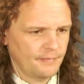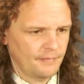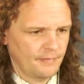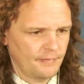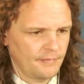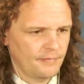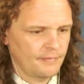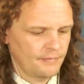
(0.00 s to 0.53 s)

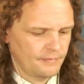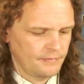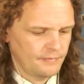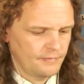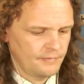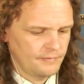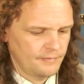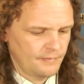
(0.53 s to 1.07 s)

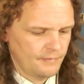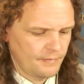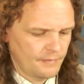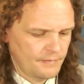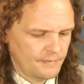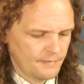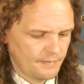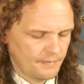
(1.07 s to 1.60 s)

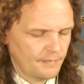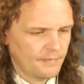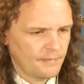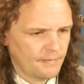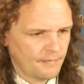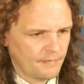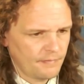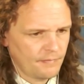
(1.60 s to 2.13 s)

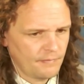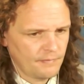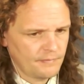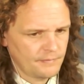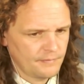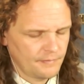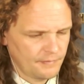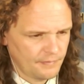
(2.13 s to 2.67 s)

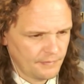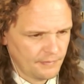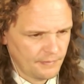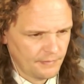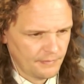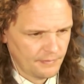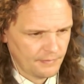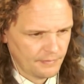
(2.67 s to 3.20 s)
This person isn't speaking.